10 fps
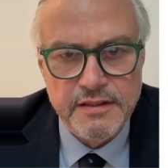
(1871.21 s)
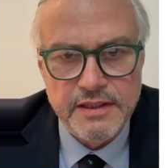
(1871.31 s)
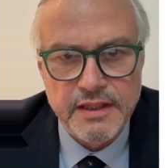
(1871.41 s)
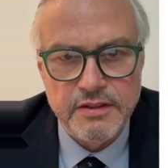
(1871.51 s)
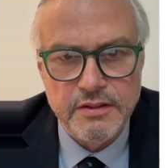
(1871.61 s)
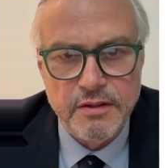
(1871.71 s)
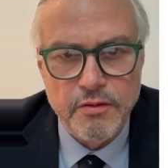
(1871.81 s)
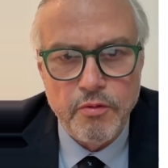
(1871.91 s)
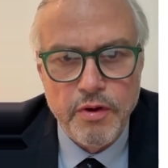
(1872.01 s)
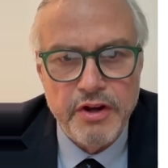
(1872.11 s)
that
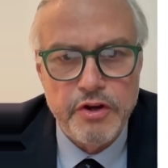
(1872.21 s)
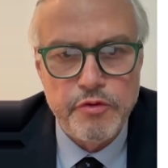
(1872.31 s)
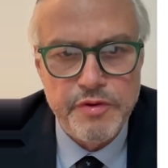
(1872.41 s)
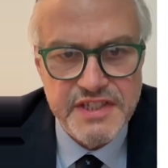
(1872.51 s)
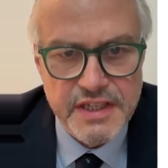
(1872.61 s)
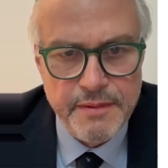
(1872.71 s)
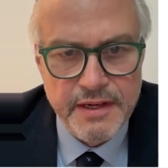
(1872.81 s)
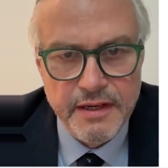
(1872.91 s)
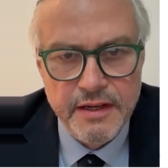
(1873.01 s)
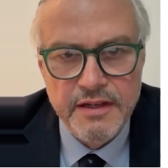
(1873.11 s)
were receiving